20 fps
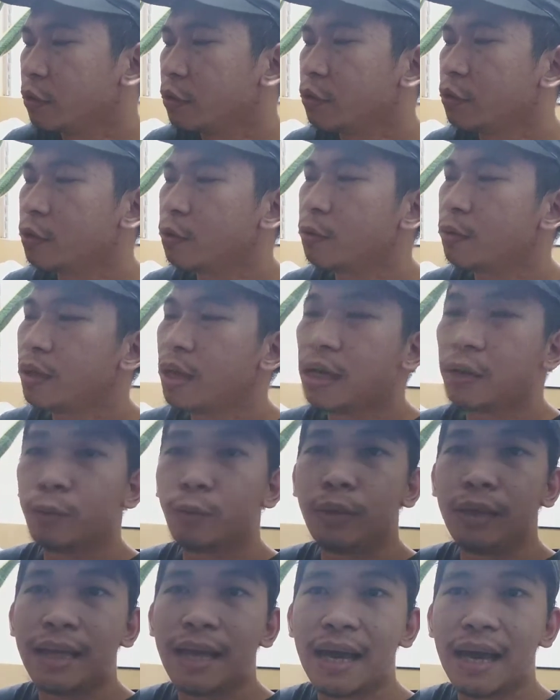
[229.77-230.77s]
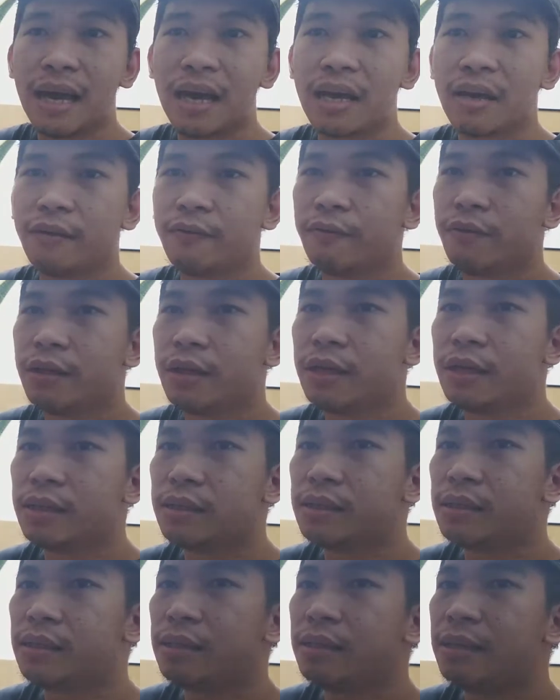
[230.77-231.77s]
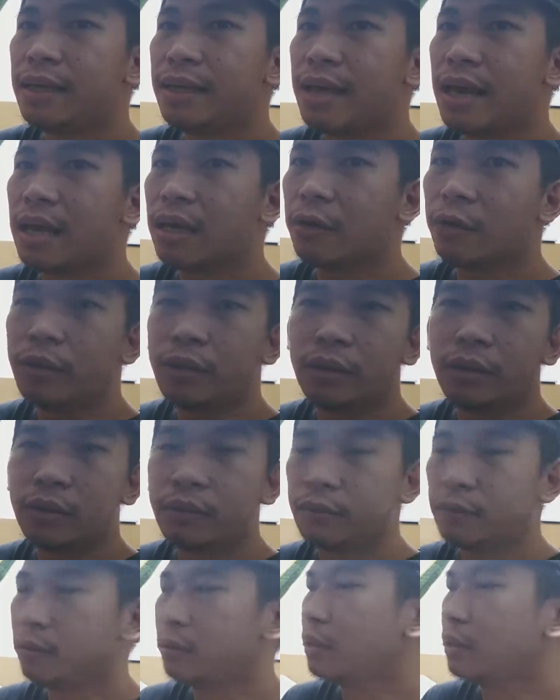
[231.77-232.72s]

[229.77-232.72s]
so that we'll have this diagonal